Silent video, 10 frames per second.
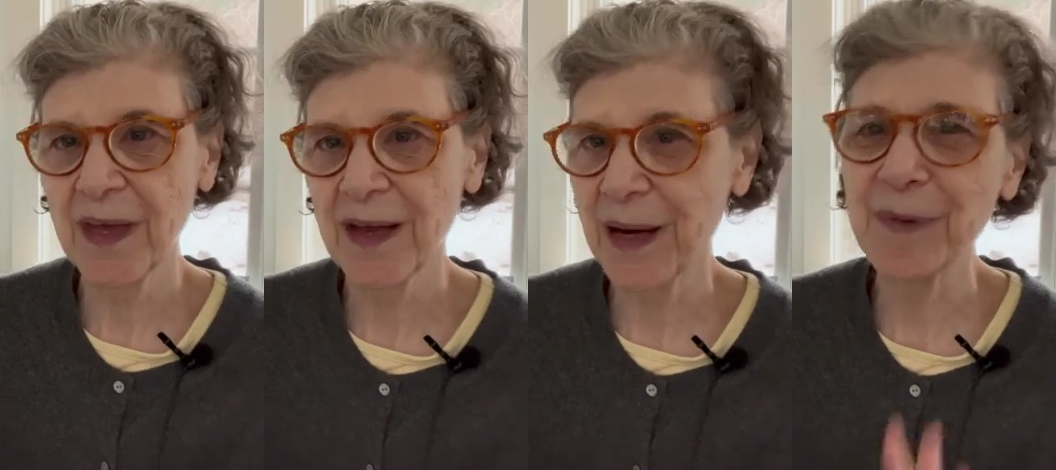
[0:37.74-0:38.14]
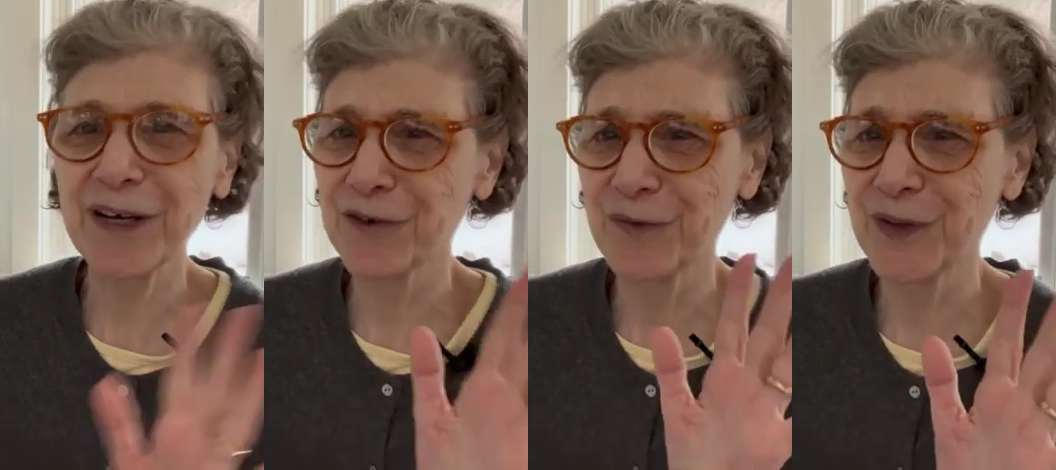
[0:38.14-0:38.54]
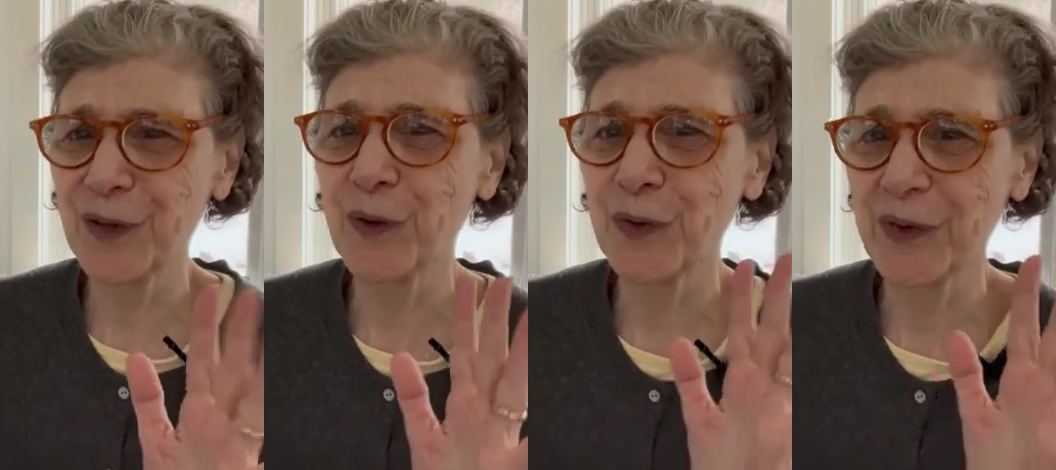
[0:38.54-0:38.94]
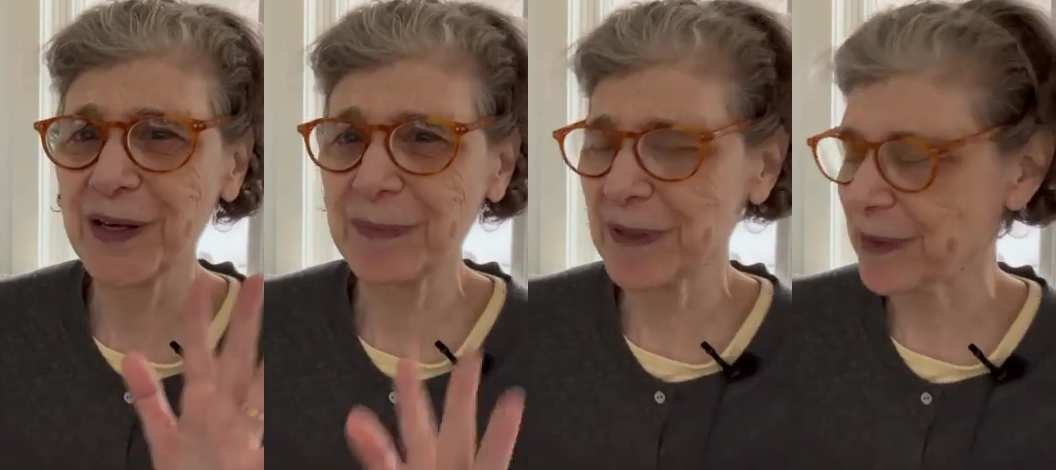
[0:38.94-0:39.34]
I'm not going to read the whole
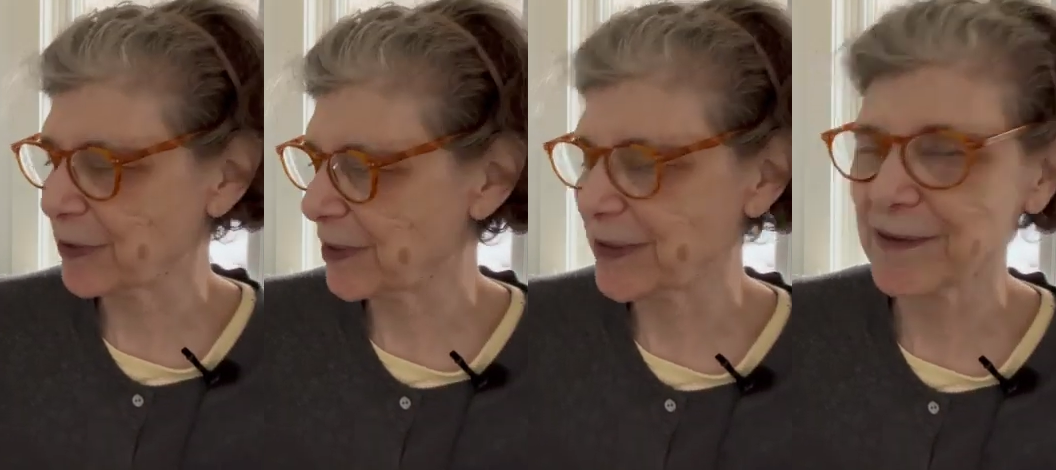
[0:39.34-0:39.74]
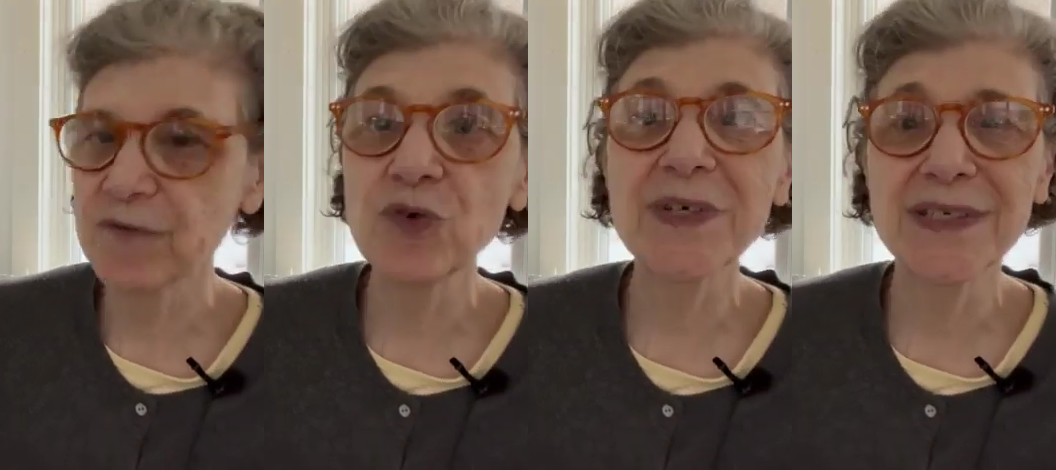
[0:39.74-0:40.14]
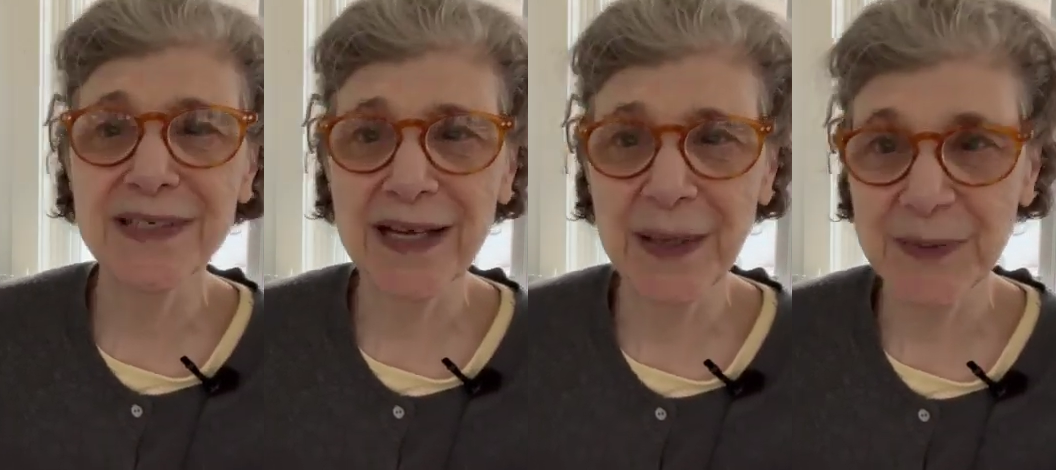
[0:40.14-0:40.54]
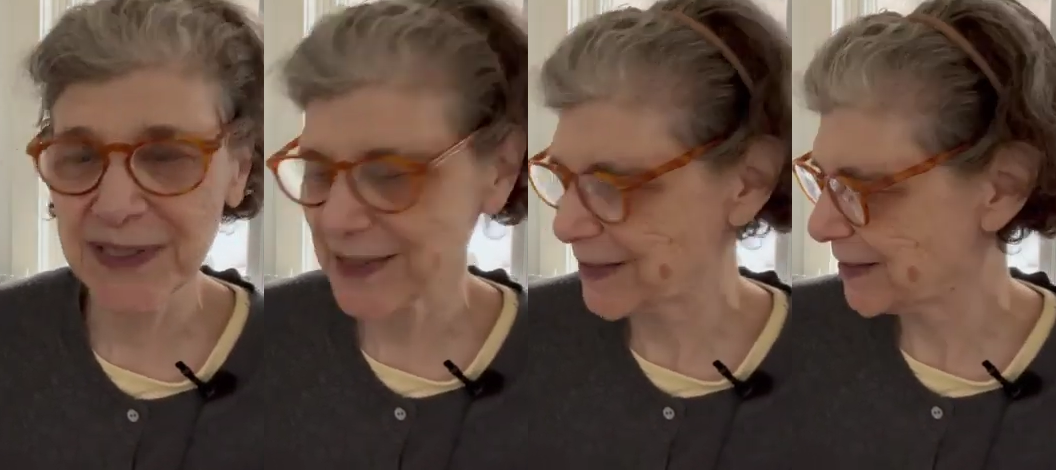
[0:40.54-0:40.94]
thing, but I'm going to do a
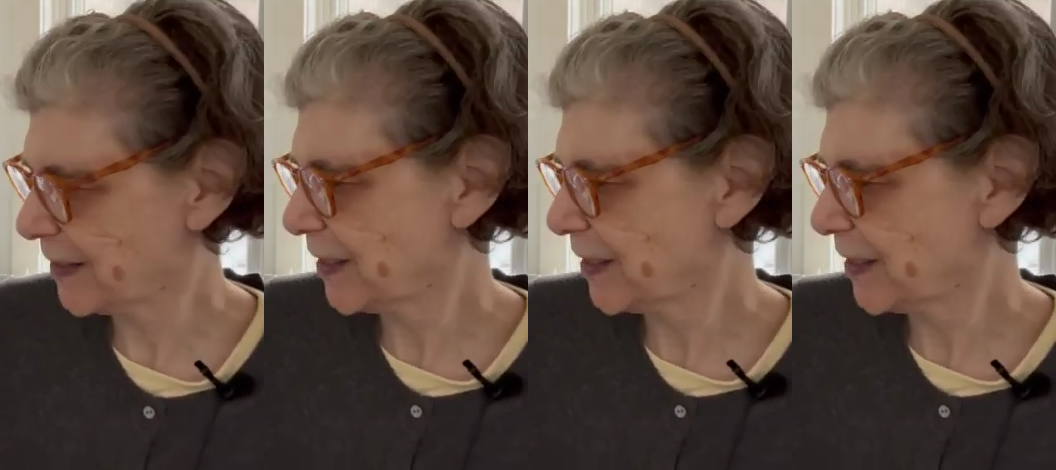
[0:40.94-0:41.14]
synopsis.